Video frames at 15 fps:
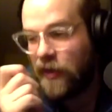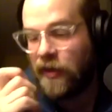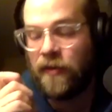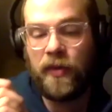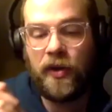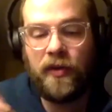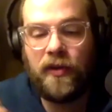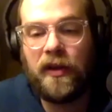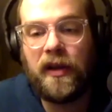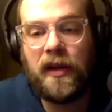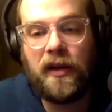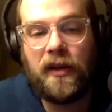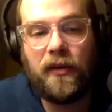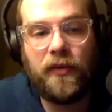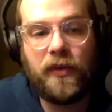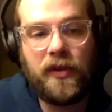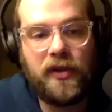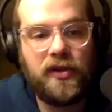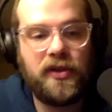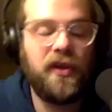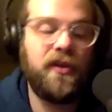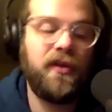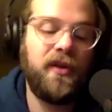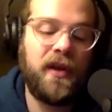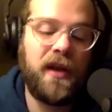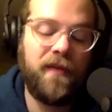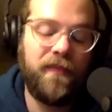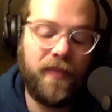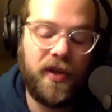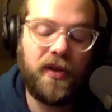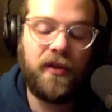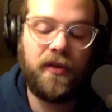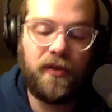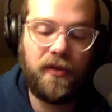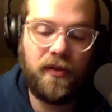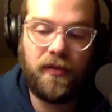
communicating with each other have been